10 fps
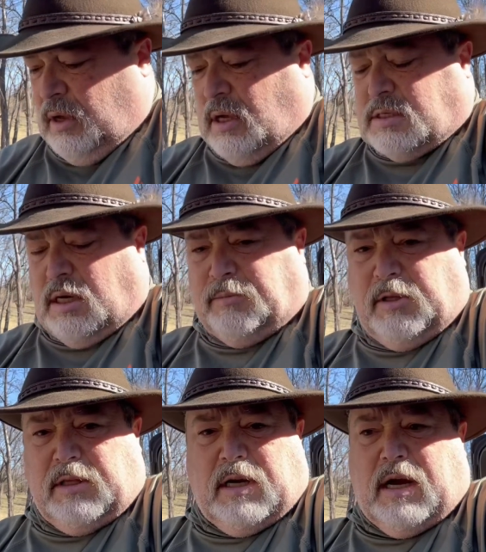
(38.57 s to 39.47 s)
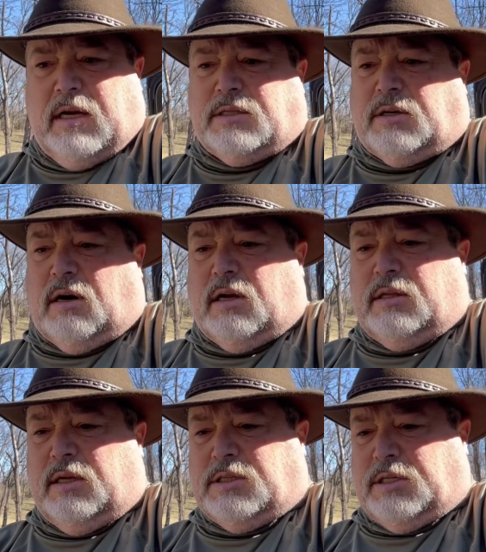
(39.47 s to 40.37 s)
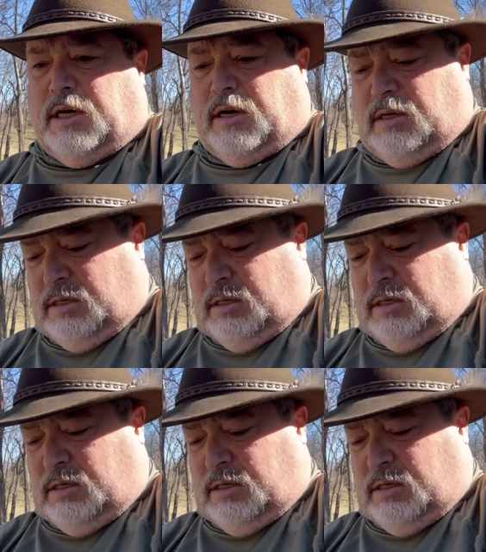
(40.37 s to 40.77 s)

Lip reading: something that I started this year.